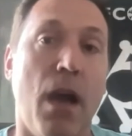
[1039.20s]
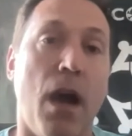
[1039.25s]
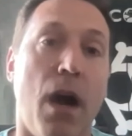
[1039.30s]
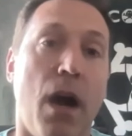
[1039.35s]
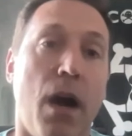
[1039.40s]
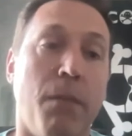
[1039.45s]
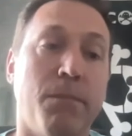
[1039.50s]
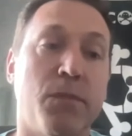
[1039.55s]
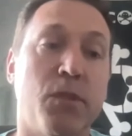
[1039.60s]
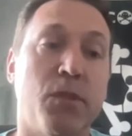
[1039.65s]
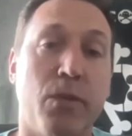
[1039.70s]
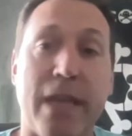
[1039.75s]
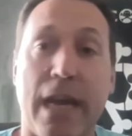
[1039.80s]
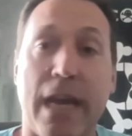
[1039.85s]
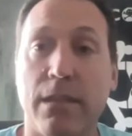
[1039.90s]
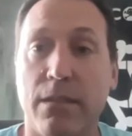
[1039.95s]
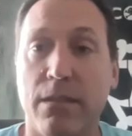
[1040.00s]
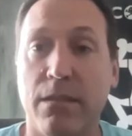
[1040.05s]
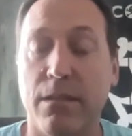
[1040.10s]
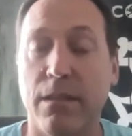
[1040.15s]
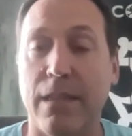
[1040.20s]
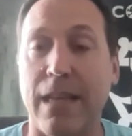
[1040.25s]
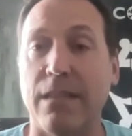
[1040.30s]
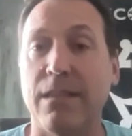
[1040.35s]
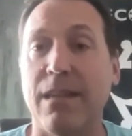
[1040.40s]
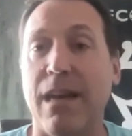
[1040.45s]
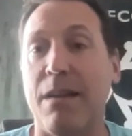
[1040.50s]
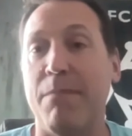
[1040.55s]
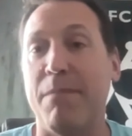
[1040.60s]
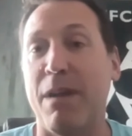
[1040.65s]
So that's
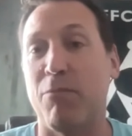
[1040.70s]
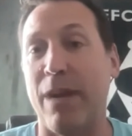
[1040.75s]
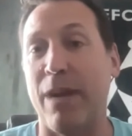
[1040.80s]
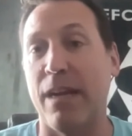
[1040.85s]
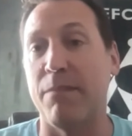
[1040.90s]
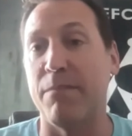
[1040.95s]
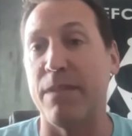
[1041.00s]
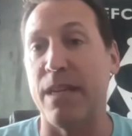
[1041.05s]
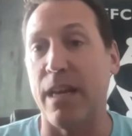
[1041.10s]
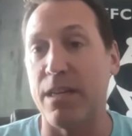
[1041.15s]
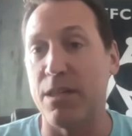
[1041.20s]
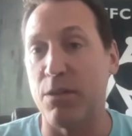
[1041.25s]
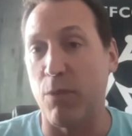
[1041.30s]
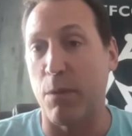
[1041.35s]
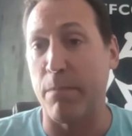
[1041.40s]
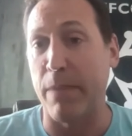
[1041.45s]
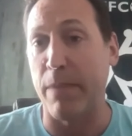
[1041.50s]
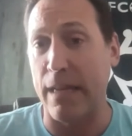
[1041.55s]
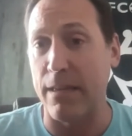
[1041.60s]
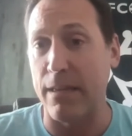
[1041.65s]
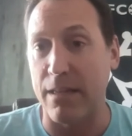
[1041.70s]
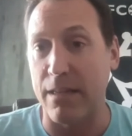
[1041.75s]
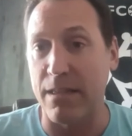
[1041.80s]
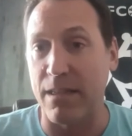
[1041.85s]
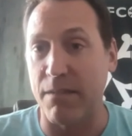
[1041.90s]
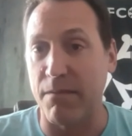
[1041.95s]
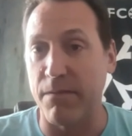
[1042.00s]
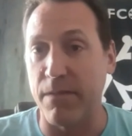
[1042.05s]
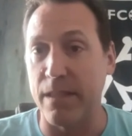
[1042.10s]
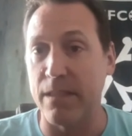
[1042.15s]
kind of my recommendation where pen
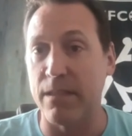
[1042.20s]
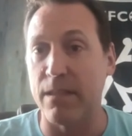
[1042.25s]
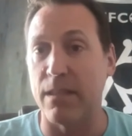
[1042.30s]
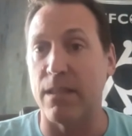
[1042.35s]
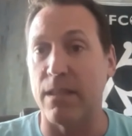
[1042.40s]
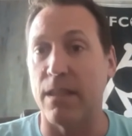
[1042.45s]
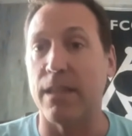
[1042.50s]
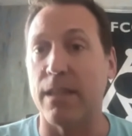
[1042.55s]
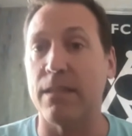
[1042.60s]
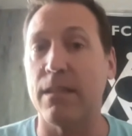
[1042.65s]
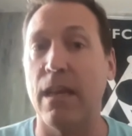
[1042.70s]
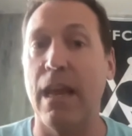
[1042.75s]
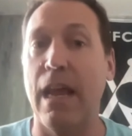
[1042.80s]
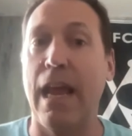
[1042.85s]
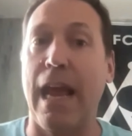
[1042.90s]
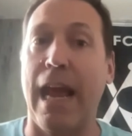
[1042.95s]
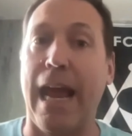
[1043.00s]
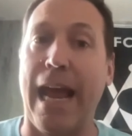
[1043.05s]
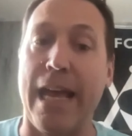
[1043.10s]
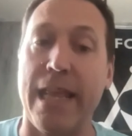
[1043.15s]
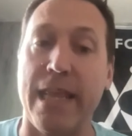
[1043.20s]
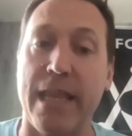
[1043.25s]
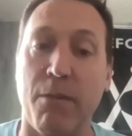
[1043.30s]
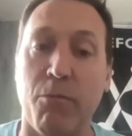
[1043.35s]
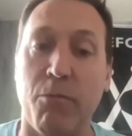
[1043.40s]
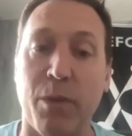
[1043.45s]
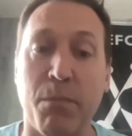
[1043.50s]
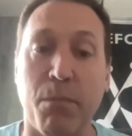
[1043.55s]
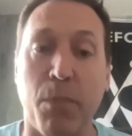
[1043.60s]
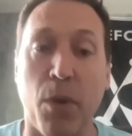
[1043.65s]
testing fits into this. And
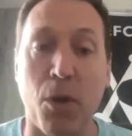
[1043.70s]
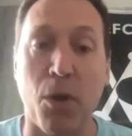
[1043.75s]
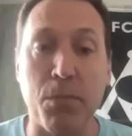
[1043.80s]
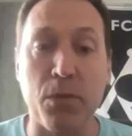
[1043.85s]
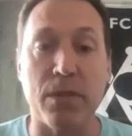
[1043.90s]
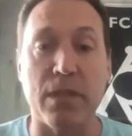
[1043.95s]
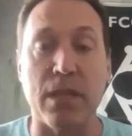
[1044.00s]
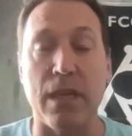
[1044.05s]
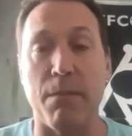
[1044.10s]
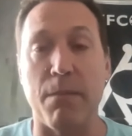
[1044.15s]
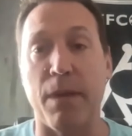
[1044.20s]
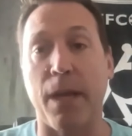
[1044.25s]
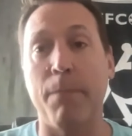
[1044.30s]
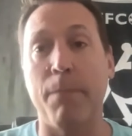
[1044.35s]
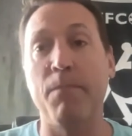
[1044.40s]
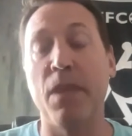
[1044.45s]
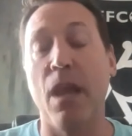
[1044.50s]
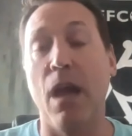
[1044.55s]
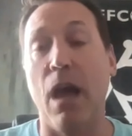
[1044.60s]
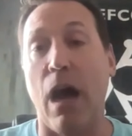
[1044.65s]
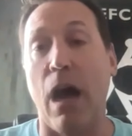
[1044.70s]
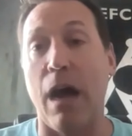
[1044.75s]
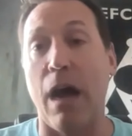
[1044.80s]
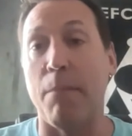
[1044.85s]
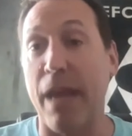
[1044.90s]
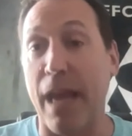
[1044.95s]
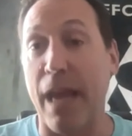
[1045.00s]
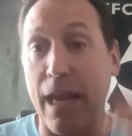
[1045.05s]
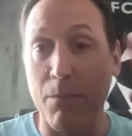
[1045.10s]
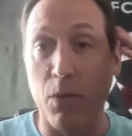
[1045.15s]
then with purple teaming,
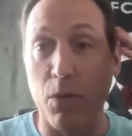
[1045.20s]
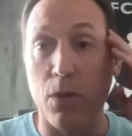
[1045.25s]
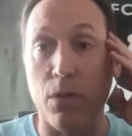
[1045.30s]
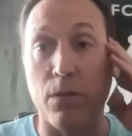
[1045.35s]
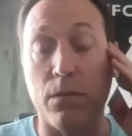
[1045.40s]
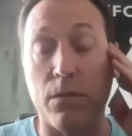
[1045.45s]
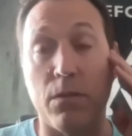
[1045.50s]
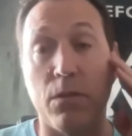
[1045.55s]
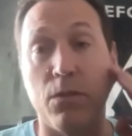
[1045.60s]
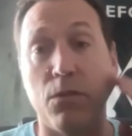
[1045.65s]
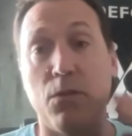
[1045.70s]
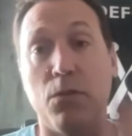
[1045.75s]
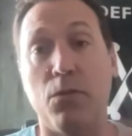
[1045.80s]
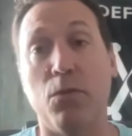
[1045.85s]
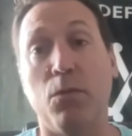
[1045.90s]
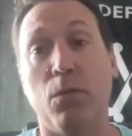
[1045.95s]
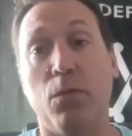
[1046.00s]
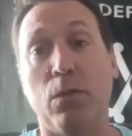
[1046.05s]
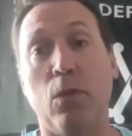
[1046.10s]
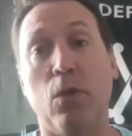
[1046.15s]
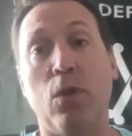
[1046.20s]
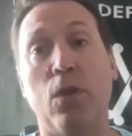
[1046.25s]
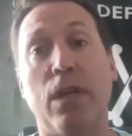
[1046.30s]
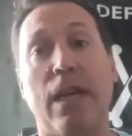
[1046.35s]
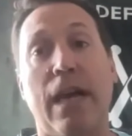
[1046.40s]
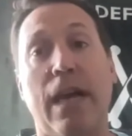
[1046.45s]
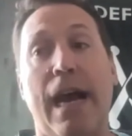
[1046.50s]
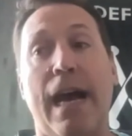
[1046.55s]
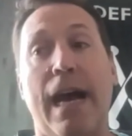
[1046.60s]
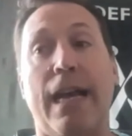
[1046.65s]
I'm able to
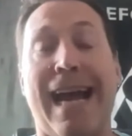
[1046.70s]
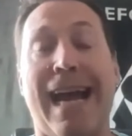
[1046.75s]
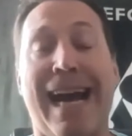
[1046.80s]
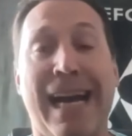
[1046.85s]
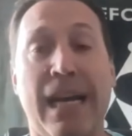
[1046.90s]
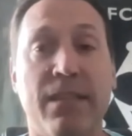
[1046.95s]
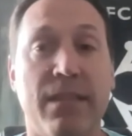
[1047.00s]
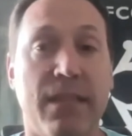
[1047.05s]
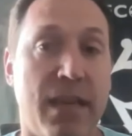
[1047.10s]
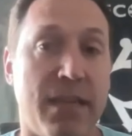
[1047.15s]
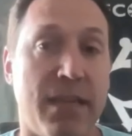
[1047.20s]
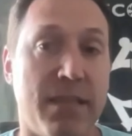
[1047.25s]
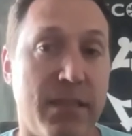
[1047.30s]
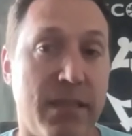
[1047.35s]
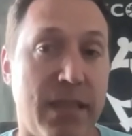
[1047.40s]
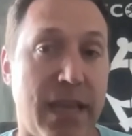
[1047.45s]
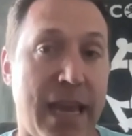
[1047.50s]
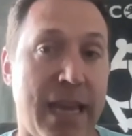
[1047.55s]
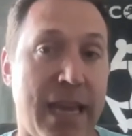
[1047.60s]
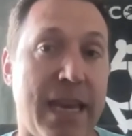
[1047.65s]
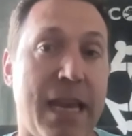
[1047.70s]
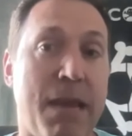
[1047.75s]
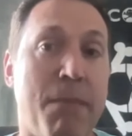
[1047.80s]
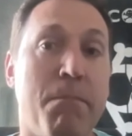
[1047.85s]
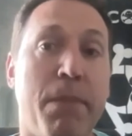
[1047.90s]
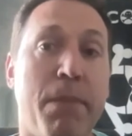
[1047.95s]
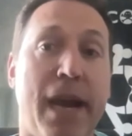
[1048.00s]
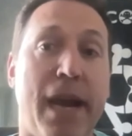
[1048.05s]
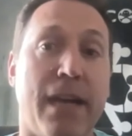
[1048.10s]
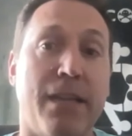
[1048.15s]
look at access and
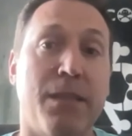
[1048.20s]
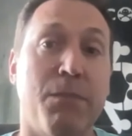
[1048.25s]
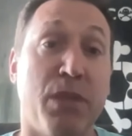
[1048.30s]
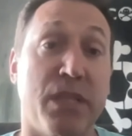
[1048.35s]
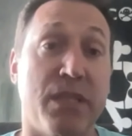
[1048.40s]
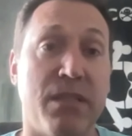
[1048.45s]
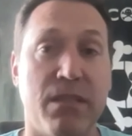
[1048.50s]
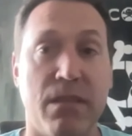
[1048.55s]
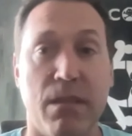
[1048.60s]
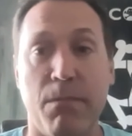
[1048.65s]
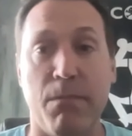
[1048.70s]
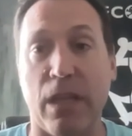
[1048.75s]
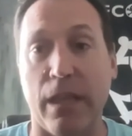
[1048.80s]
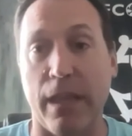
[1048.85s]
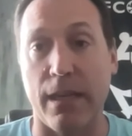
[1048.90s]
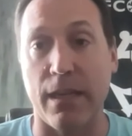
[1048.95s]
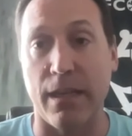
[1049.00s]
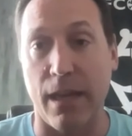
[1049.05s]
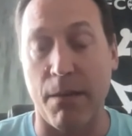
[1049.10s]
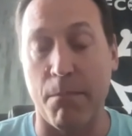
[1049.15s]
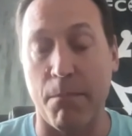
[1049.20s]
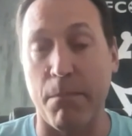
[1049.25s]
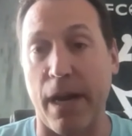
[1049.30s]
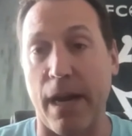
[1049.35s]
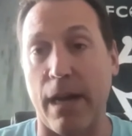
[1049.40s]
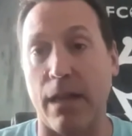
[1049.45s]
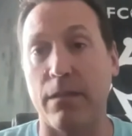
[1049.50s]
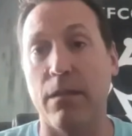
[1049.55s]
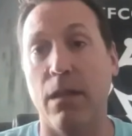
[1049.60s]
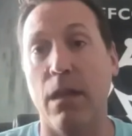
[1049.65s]
impact, but simulated
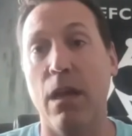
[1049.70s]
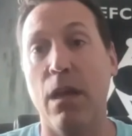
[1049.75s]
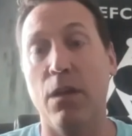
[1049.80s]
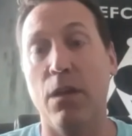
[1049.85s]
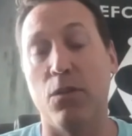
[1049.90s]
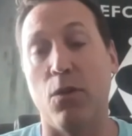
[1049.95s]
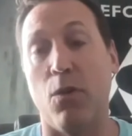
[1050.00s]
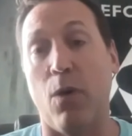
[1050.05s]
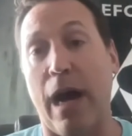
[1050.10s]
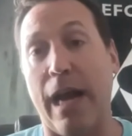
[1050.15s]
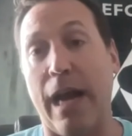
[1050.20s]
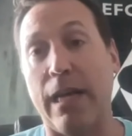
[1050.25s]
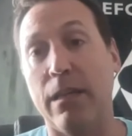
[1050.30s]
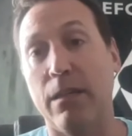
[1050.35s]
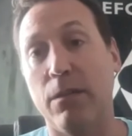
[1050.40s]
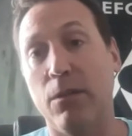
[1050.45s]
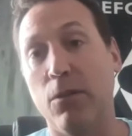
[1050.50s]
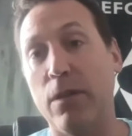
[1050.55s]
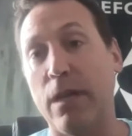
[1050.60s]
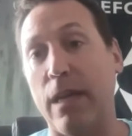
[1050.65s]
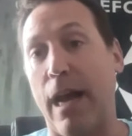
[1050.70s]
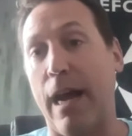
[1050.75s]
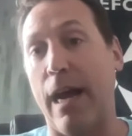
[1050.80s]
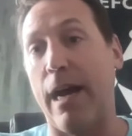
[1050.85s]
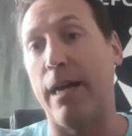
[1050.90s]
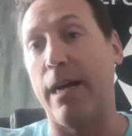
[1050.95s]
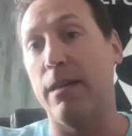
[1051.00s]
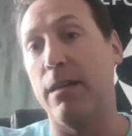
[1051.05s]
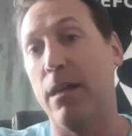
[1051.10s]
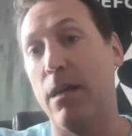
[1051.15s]
impact. So I can look
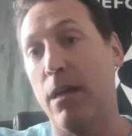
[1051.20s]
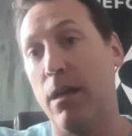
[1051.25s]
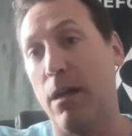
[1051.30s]
at